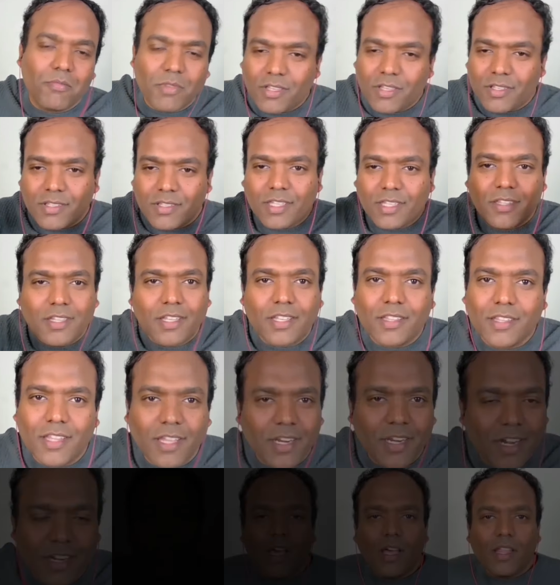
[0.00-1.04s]
they think they're
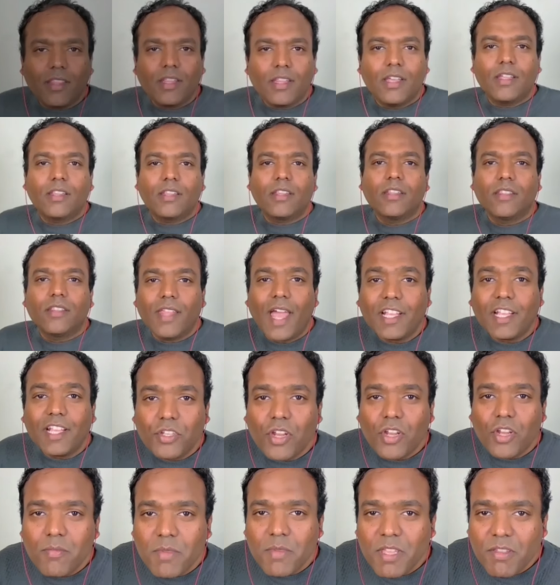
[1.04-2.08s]
not into it. Thanks,
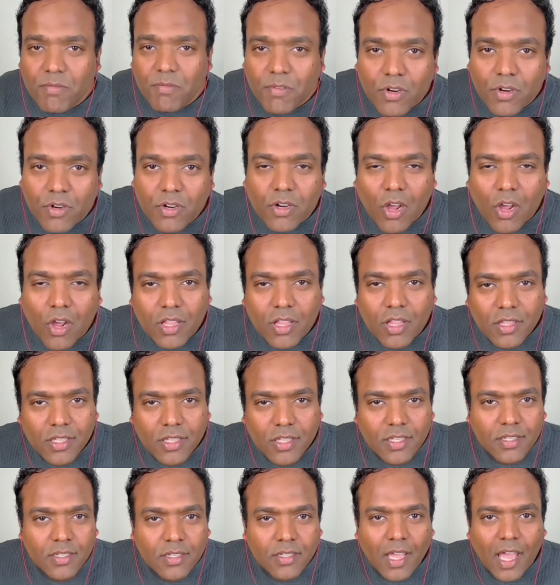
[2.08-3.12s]
Tommy, for all
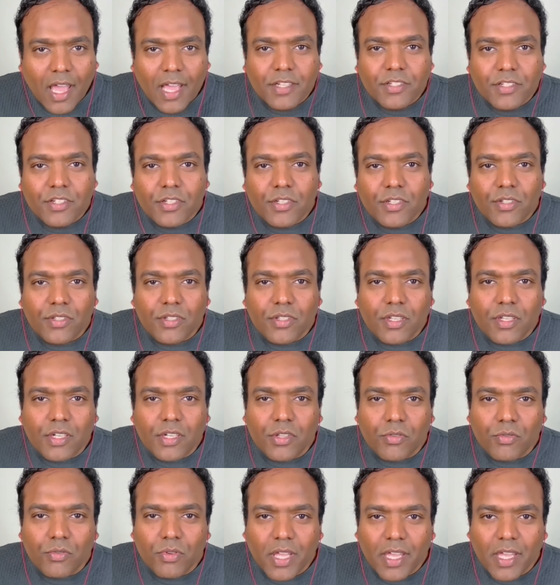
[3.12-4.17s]
the answers that
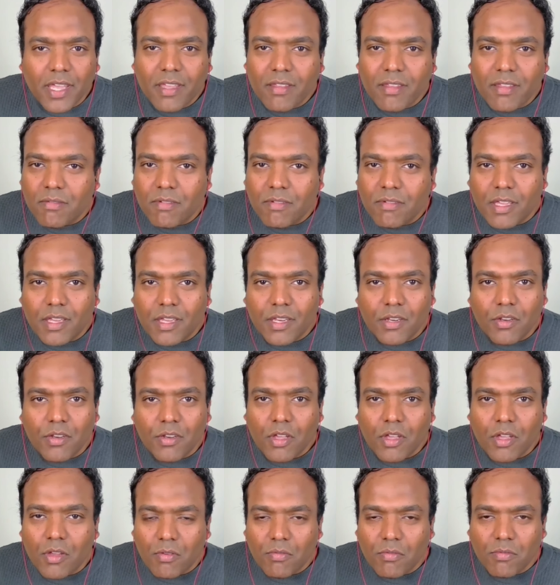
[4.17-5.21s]
you gave. And
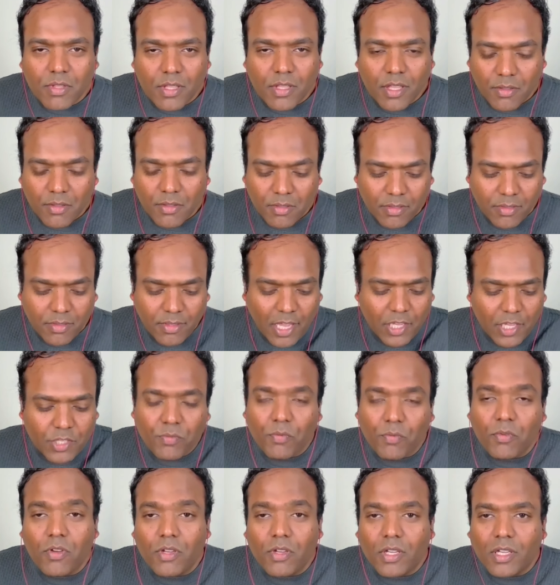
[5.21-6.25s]
thanks
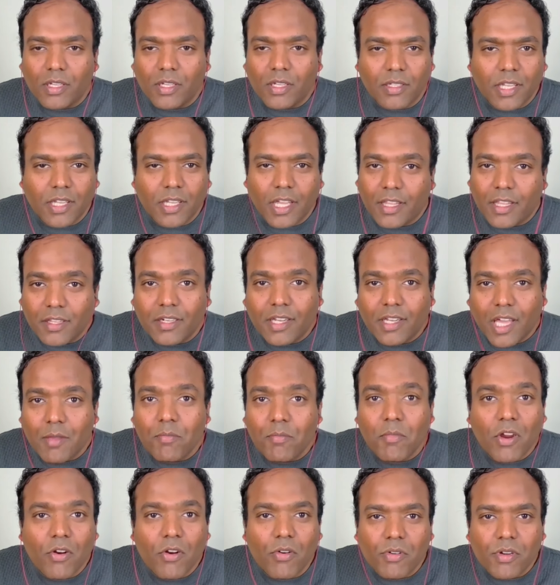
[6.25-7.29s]
for taking the time
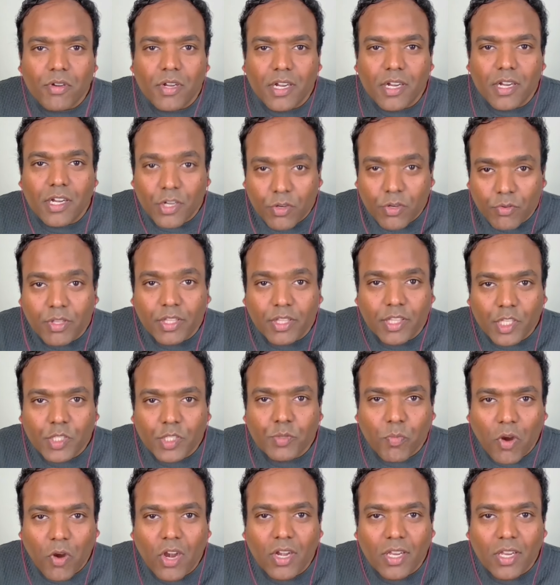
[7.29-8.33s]
out and doing this
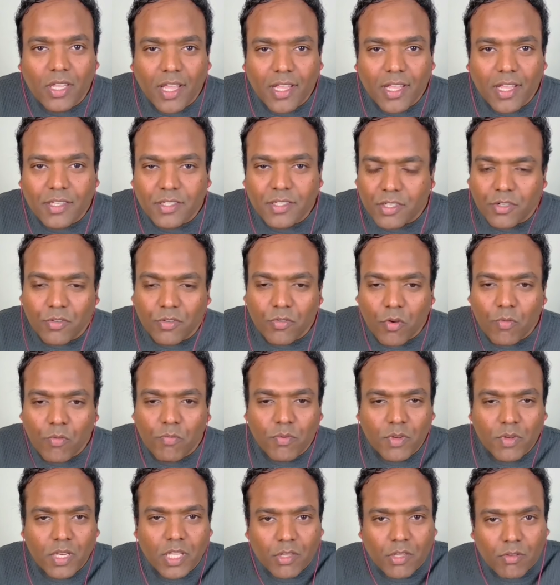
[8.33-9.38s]
podcast. And
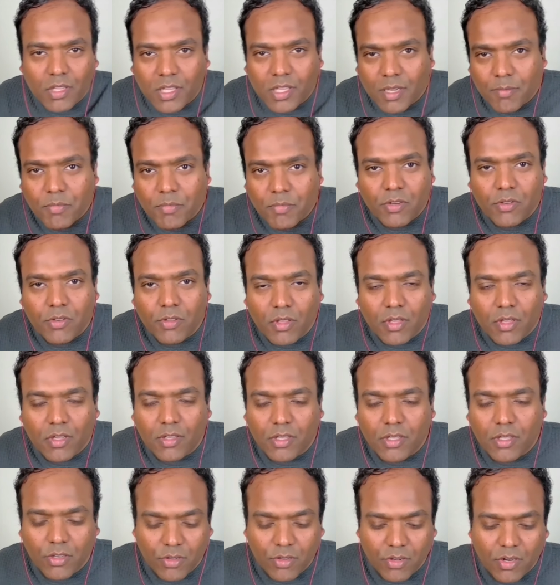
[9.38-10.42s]
hopefully you'll continue
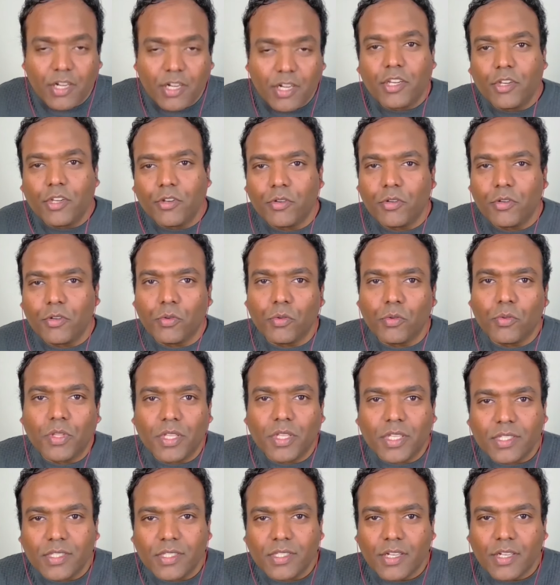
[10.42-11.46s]
to do
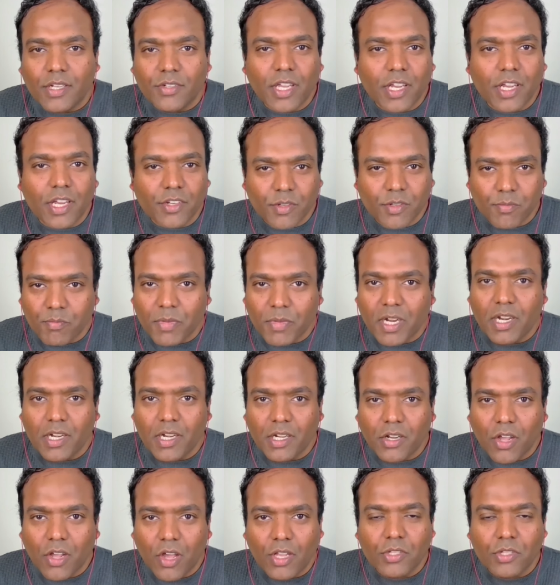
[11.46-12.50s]
this education bit
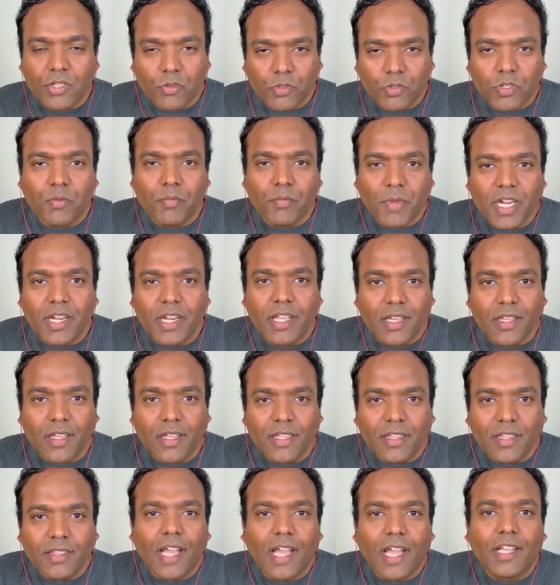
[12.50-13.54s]
on social media.
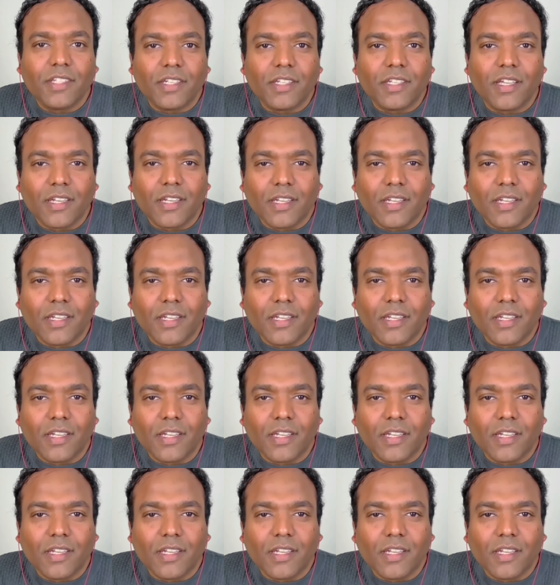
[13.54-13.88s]
Thanks a ton.